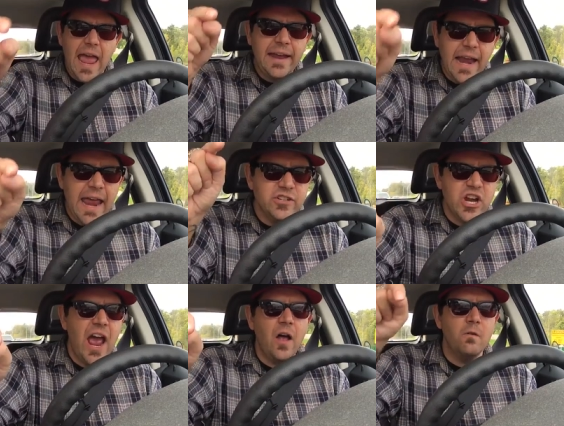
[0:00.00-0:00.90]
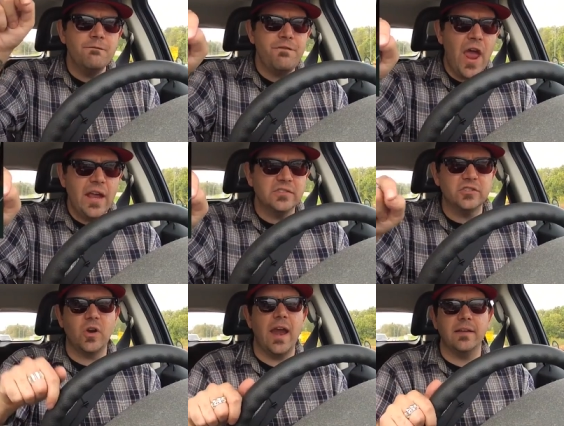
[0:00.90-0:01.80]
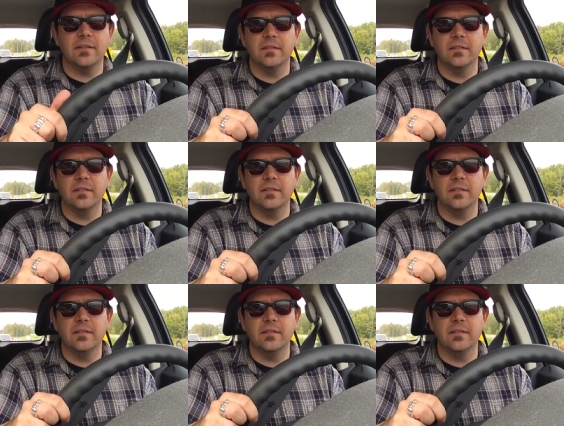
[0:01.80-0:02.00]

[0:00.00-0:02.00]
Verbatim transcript: NHL fan strike.